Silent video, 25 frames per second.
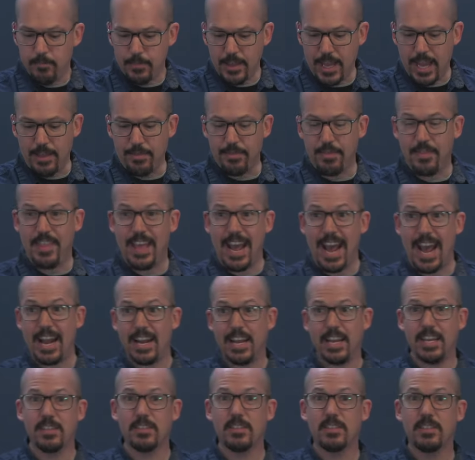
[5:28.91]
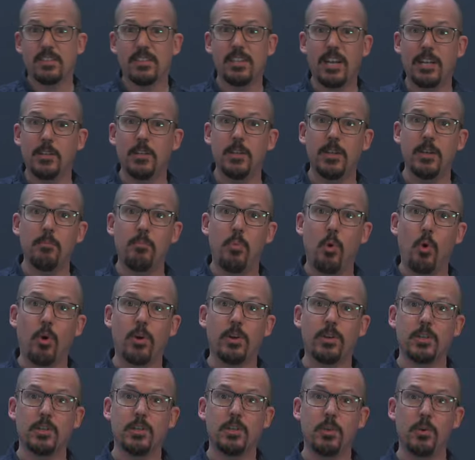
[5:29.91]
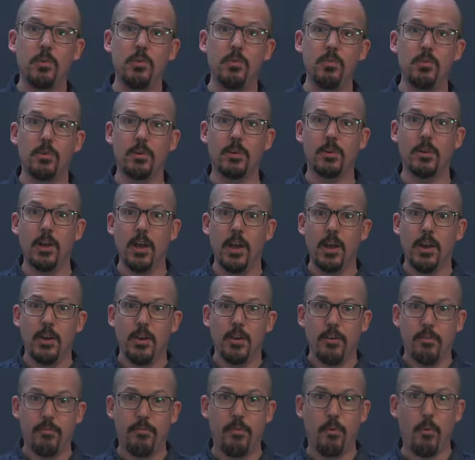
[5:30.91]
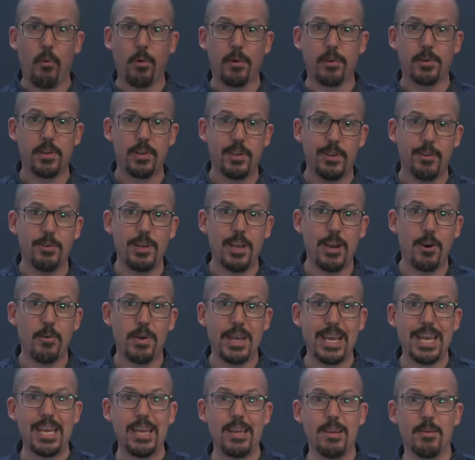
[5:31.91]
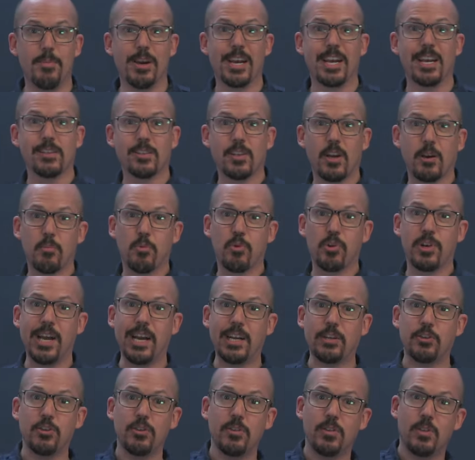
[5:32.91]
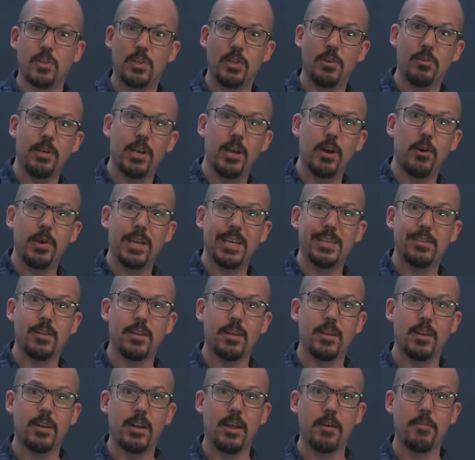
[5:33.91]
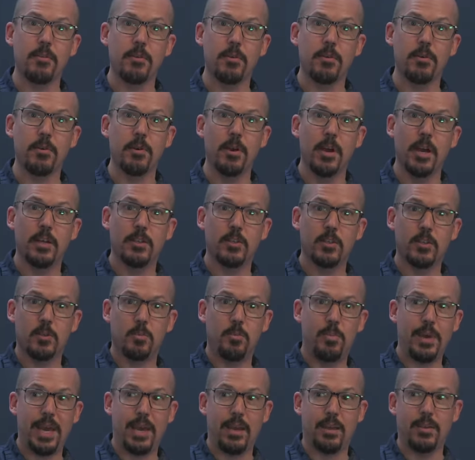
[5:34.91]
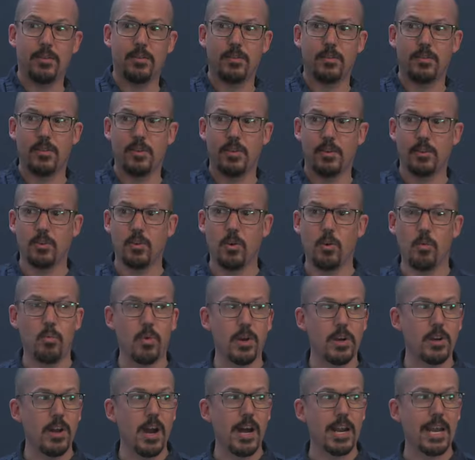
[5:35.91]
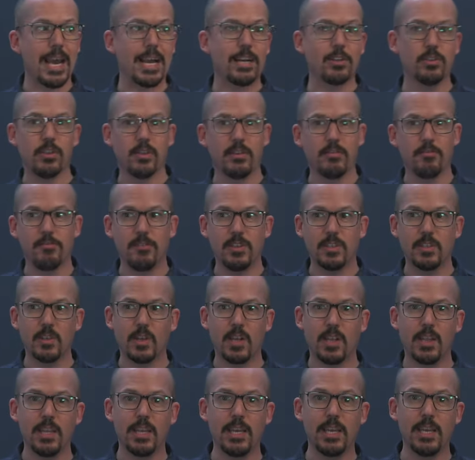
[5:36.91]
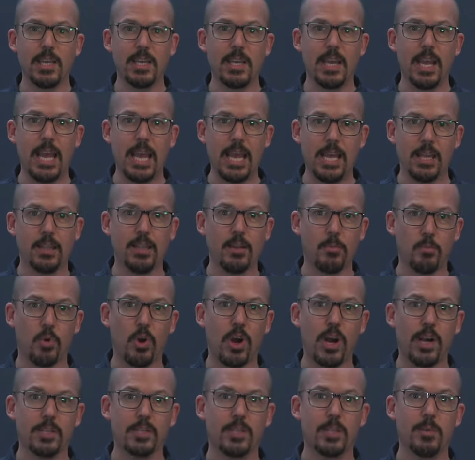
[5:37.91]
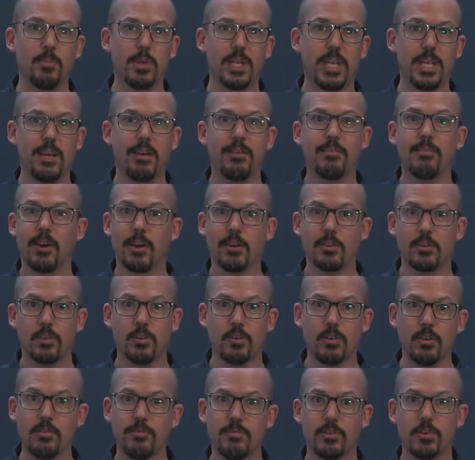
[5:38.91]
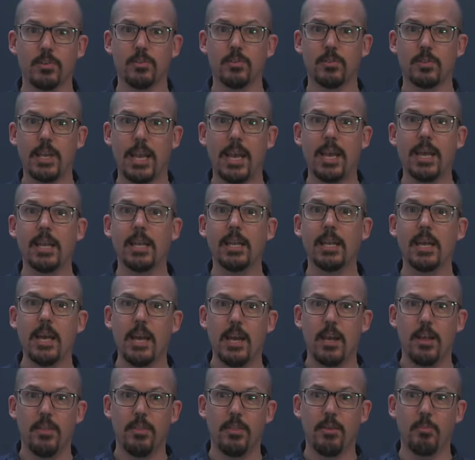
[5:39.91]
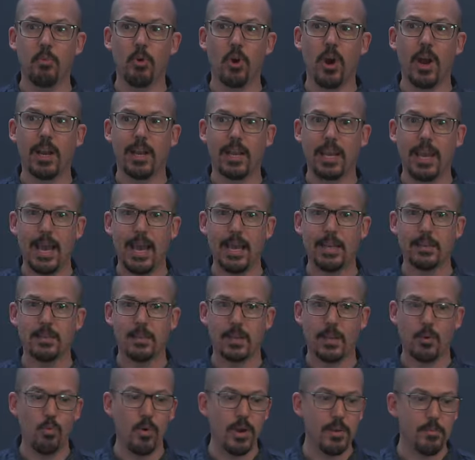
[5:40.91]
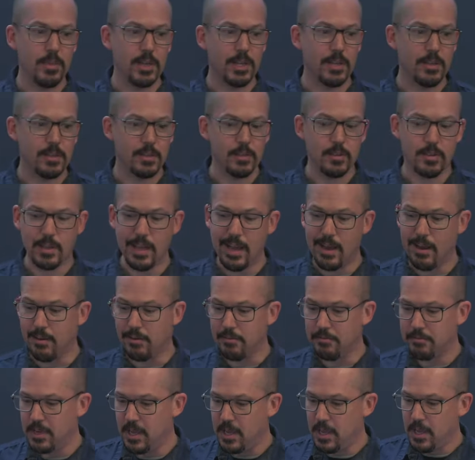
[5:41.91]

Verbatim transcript: And that is such an important tool for Studio E, because our production studio is in another space. So we're not actually physically in the proximity of our servers and the broadcast equipment itself.